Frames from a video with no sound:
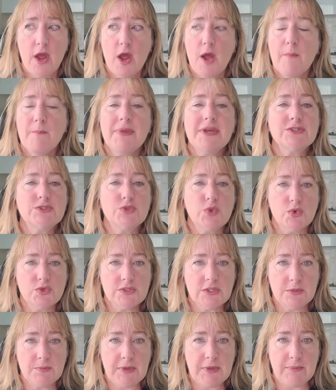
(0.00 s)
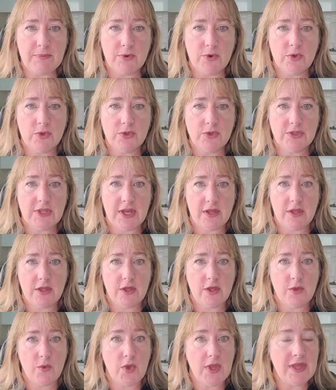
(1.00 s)
Because those are the people that
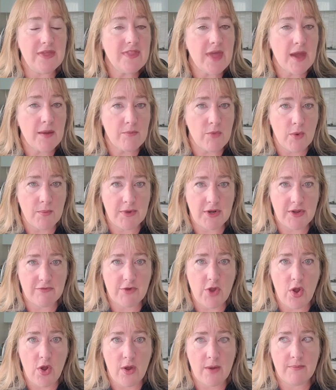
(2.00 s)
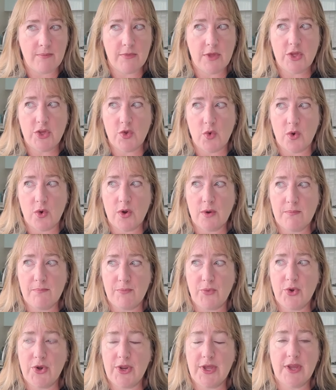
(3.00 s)
in that moment of calm you're
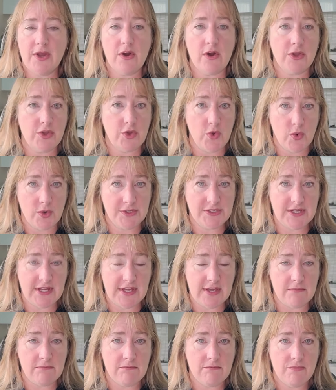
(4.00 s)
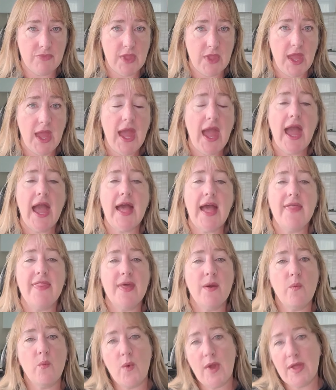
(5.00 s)
putting on your team. And
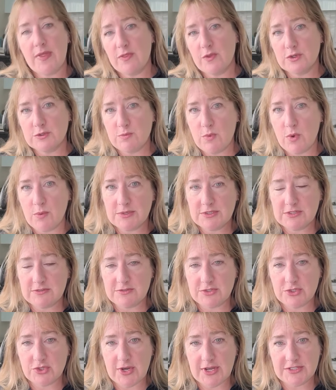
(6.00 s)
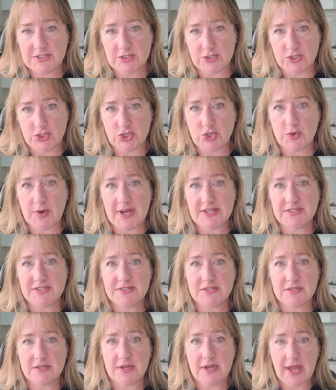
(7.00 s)
then when those moments of stress and
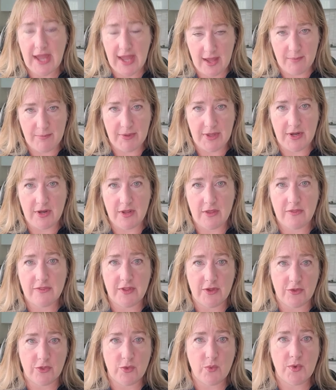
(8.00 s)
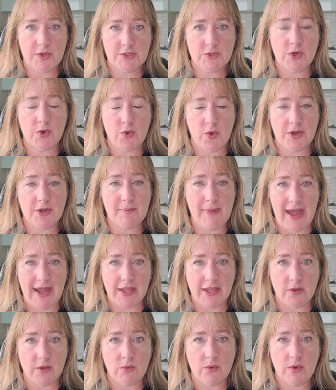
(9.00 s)
duress happen, they're the ones who are going to back you.